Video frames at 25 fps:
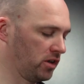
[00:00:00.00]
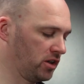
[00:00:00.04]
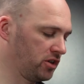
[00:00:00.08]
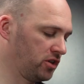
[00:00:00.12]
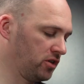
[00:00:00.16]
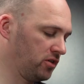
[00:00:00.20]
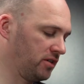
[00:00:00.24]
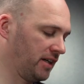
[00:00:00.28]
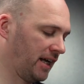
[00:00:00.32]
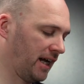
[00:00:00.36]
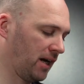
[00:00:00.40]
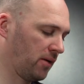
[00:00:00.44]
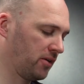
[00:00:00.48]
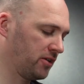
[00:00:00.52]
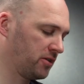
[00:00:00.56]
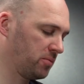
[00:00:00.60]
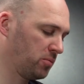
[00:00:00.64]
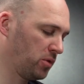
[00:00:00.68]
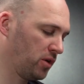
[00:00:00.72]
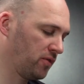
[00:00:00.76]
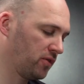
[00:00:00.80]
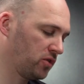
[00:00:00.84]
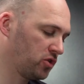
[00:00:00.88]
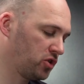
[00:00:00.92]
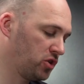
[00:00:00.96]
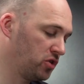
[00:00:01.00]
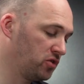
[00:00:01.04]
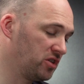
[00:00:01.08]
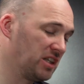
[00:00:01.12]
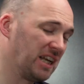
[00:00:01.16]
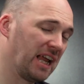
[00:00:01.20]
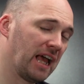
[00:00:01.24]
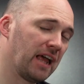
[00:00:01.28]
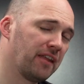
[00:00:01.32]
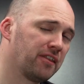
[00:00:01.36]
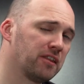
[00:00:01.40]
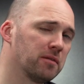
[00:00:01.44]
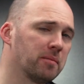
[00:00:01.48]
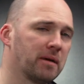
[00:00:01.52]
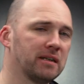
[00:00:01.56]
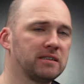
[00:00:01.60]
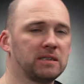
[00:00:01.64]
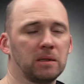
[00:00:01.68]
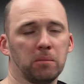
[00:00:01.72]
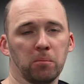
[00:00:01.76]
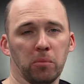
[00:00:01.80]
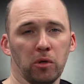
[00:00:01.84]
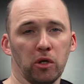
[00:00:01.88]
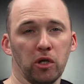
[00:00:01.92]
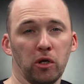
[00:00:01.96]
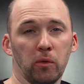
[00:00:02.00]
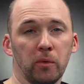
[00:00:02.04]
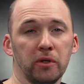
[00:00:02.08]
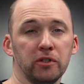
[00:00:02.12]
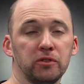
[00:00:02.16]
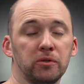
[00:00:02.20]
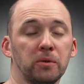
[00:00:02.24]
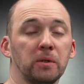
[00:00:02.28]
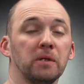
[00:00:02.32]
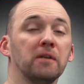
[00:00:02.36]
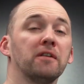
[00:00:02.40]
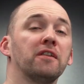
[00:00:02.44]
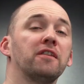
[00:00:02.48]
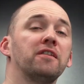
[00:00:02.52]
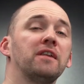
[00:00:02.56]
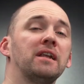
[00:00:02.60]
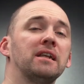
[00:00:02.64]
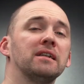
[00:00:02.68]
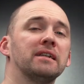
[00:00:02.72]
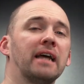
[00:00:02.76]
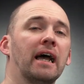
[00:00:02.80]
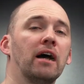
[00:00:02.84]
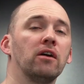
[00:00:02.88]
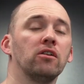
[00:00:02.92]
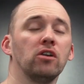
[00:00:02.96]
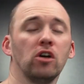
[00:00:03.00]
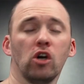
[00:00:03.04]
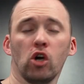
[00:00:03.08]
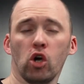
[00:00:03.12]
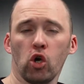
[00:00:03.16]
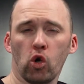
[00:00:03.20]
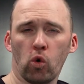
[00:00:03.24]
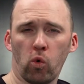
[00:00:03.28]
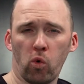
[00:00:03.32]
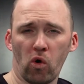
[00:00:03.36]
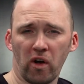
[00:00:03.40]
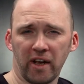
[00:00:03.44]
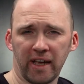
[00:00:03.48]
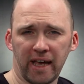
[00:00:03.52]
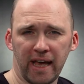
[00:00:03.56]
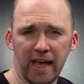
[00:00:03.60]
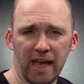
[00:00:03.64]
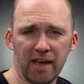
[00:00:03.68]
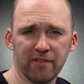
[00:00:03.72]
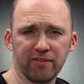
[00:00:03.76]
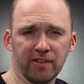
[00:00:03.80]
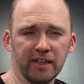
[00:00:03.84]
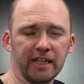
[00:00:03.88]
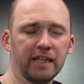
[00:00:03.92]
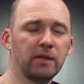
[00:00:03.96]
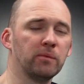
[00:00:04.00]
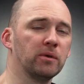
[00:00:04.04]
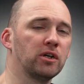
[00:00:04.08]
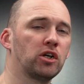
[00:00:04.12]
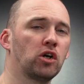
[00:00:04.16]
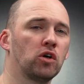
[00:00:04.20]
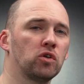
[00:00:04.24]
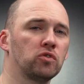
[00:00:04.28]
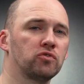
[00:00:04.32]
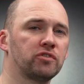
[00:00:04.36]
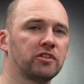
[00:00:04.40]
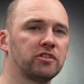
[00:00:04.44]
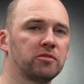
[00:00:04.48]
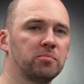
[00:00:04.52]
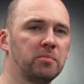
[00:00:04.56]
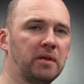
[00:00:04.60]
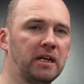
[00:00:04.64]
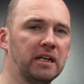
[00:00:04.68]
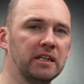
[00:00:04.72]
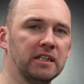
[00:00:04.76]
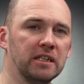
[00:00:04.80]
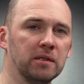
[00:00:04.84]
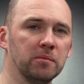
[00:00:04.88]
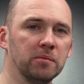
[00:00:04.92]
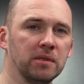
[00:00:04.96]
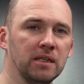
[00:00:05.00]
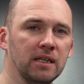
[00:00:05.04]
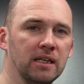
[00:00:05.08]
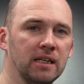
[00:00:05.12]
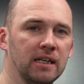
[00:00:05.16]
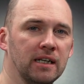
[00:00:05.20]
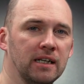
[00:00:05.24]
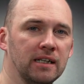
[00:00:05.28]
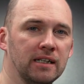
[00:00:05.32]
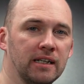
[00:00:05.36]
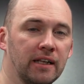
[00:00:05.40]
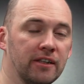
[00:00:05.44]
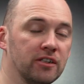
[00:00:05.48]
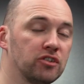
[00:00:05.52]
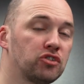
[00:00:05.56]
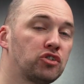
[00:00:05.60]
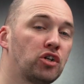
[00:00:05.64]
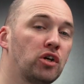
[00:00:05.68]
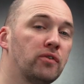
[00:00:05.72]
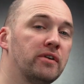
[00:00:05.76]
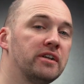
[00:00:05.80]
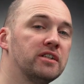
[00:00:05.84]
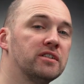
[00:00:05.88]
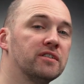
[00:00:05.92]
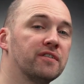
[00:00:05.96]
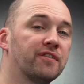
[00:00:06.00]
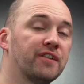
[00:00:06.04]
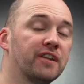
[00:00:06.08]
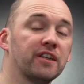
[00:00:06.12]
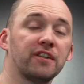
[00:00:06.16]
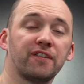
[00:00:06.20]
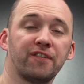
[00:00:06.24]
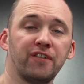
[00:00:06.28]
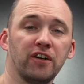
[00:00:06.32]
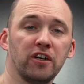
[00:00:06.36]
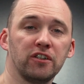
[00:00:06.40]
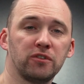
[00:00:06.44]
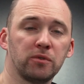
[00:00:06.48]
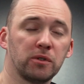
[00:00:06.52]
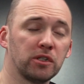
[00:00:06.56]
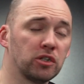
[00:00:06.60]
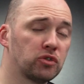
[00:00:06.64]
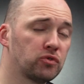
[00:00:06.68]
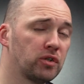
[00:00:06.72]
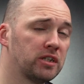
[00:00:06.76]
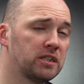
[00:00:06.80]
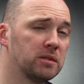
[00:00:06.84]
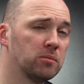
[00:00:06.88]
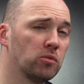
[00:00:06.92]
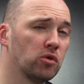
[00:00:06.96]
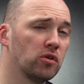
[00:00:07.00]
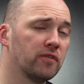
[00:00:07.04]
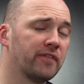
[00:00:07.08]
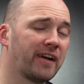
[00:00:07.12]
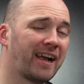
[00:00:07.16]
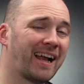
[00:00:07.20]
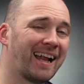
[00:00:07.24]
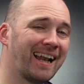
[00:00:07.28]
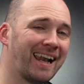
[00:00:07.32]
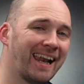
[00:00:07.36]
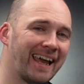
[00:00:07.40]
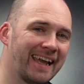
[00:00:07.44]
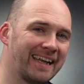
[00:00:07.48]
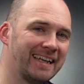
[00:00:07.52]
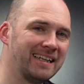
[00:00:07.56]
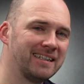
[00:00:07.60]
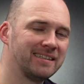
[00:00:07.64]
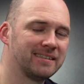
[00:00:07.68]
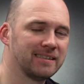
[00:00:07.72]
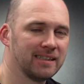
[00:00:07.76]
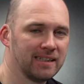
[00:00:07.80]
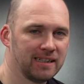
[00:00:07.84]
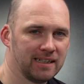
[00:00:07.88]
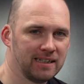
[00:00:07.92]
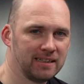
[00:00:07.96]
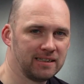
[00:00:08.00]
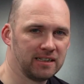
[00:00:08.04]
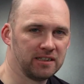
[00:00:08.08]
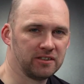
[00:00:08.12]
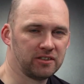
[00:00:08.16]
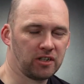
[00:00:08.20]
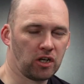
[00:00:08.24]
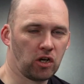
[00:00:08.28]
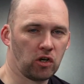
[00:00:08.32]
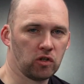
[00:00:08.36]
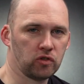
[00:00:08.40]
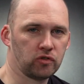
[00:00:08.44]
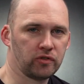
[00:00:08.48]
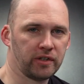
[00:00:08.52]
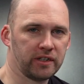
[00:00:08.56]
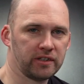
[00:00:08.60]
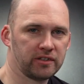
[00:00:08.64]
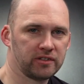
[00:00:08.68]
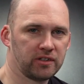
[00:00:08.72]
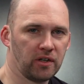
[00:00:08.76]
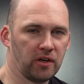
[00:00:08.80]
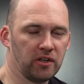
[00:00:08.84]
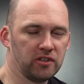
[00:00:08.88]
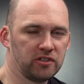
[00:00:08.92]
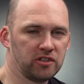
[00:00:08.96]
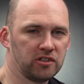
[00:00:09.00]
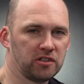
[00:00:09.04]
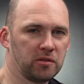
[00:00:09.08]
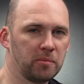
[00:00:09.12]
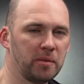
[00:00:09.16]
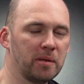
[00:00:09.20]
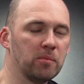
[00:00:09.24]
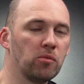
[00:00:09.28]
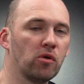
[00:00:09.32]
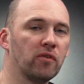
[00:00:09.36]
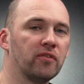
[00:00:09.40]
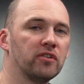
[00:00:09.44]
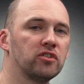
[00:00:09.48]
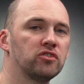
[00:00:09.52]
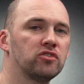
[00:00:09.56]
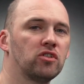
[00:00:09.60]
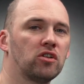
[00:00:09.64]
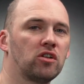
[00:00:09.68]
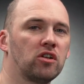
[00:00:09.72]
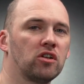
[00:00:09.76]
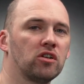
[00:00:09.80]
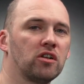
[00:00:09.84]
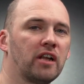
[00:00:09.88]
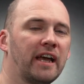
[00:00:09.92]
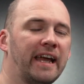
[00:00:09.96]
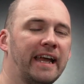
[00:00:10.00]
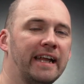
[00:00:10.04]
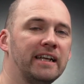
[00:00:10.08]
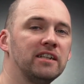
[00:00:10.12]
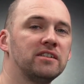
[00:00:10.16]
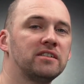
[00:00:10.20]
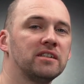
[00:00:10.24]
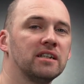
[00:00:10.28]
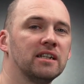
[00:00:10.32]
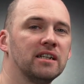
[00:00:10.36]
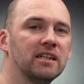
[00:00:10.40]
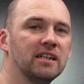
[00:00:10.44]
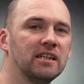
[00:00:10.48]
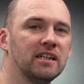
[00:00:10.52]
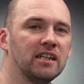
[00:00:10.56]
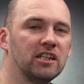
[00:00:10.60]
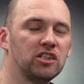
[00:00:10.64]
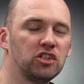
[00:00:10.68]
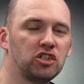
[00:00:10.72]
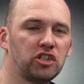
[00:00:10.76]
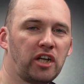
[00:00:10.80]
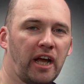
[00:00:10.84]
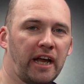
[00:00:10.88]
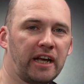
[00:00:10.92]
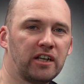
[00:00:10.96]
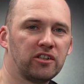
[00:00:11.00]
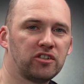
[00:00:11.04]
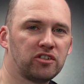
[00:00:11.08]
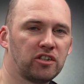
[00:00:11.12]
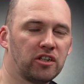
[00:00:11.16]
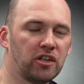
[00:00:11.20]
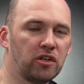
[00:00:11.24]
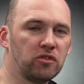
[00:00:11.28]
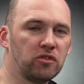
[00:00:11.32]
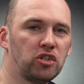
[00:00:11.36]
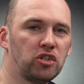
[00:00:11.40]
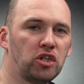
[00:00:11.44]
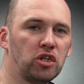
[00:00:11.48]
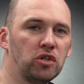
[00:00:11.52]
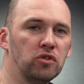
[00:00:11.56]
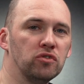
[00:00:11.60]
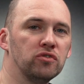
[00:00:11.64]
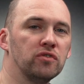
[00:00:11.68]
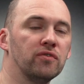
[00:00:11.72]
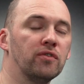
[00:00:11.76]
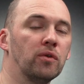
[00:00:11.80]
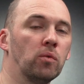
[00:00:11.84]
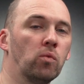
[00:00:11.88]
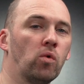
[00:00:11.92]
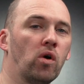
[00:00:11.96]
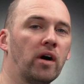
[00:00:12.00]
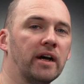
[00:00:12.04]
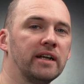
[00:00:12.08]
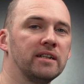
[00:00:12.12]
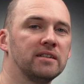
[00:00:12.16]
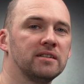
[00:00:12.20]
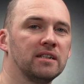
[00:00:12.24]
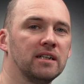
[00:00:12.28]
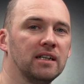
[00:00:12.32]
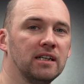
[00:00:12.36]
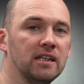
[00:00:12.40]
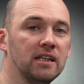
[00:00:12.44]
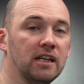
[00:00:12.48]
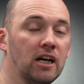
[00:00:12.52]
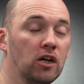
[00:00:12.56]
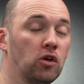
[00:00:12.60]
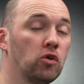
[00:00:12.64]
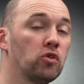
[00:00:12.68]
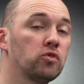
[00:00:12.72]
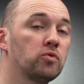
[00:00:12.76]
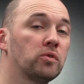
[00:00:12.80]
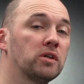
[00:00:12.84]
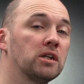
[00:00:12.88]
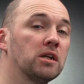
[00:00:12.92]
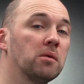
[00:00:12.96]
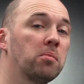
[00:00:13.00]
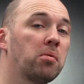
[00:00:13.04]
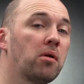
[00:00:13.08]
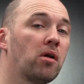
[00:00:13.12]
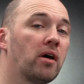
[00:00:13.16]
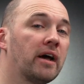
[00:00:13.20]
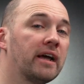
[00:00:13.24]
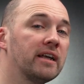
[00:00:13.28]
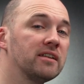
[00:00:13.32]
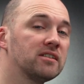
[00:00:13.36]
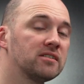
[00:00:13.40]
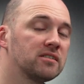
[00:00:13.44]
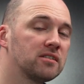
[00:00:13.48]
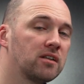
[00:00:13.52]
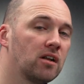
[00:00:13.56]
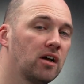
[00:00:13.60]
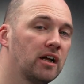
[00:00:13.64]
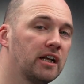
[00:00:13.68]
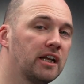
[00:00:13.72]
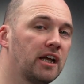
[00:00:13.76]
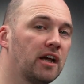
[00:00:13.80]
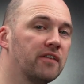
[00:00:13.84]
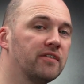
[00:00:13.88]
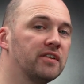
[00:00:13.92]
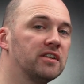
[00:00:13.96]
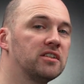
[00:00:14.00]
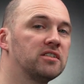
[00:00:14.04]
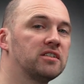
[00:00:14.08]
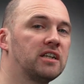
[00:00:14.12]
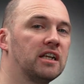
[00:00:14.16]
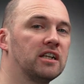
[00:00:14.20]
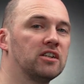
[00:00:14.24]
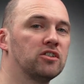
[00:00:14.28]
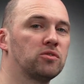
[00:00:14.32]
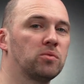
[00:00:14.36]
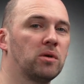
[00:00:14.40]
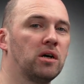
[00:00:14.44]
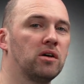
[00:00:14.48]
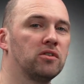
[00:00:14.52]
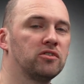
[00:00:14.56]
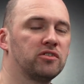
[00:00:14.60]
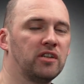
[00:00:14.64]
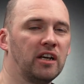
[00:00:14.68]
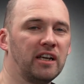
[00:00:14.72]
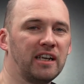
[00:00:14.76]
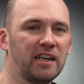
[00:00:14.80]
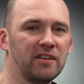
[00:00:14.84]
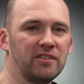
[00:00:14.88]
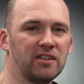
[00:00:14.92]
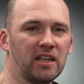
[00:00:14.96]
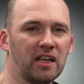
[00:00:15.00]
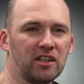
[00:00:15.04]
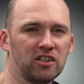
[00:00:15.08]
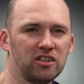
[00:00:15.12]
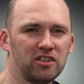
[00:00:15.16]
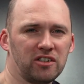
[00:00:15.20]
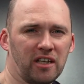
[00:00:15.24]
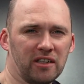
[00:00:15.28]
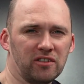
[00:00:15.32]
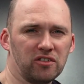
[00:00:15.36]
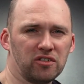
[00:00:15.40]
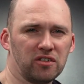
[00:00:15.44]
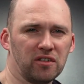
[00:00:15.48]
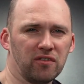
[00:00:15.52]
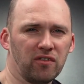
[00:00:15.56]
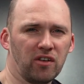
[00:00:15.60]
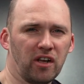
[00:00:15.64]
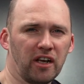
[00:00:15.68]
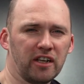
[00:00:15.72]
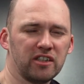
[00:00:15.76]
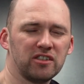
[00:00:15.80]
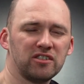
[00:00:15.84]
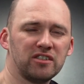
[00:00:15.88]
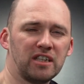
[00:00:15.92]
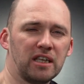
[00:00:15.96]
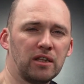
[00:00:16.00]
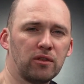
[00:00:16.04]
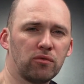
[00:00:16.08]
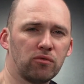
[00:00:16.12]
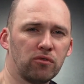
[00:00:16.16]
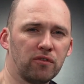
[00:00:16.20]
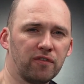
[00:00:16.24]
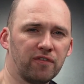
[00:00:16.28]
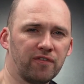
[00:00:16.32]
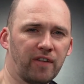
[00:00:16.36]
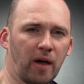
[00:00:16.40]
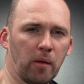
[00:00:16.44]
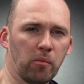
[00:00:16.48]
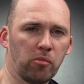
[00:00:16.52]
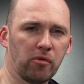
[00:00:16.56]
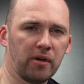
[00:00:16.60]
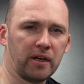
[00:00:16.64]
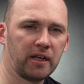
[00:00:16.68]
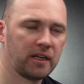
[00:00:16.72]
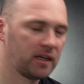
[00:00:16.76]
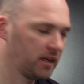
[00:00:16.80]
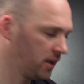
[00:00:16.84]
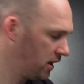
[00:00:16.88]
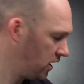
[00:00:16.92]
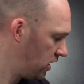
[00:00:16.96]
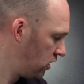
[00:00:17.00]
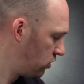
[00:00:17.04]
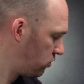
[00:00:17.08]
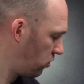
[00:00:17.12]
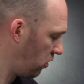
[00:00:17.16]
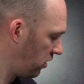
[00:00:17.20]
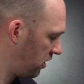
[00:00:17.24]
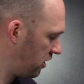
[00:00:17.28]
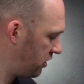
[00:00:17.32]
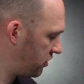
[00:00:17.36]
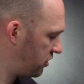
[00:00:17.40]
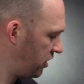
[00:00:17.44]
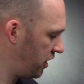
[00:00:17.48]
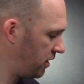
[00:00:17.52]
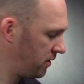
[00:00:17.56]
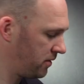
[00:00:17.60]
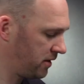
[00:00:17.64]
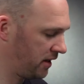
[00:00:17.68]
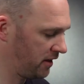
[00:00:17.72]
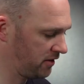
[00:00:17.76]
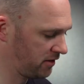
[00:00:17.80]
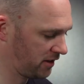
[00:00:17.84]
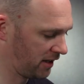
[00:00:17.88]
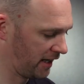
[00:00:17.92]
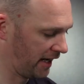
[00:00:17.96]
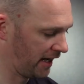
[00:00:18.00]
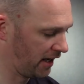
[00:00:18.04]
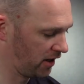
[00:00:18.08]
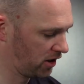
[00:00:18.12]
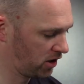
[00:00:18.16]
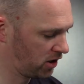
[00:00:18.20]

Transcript: going to do now is move on to using Aethermatic Blue, which we're going to thin down quite heavily with contrast medium. Now there's two reasons for this. First, we're going to treat it more of a glaze than as a contrast, so it's just a bit more of a subtle hint and change to hues of the white. And also we're going to apply it slightly over the skin as well, so it gives that sense of like see-through fabric. So what I'm going to do is get a